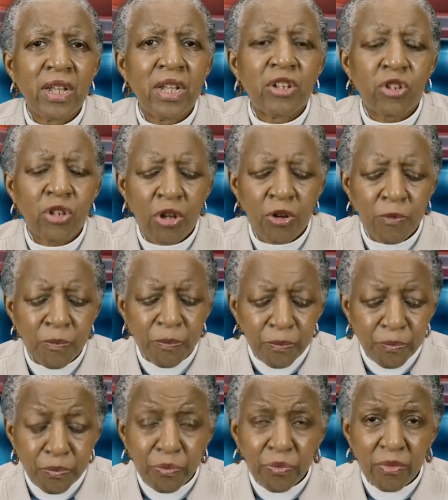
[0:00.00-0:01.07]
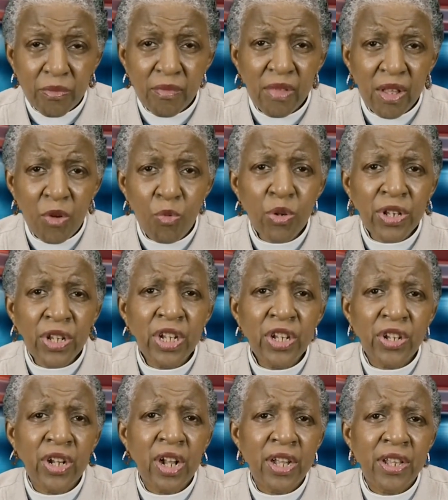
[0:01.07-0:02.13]
So we're
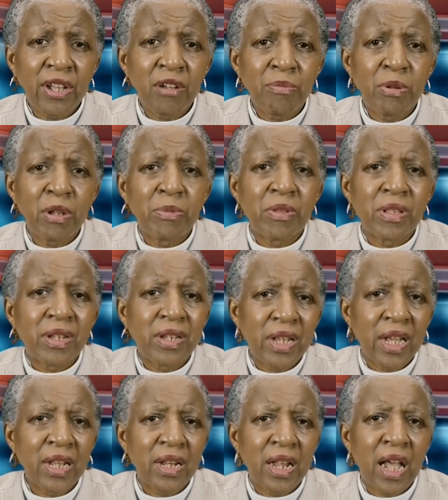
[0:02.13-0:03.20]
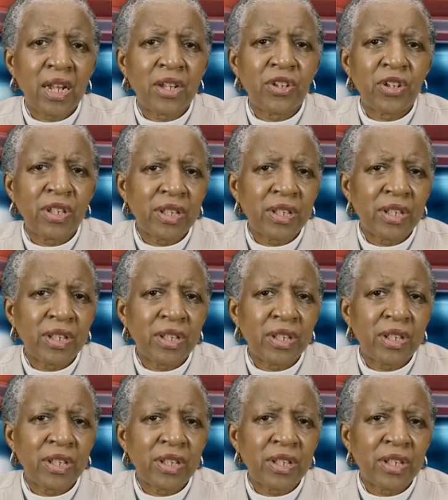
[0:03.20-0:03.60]
teaching our young people the technology,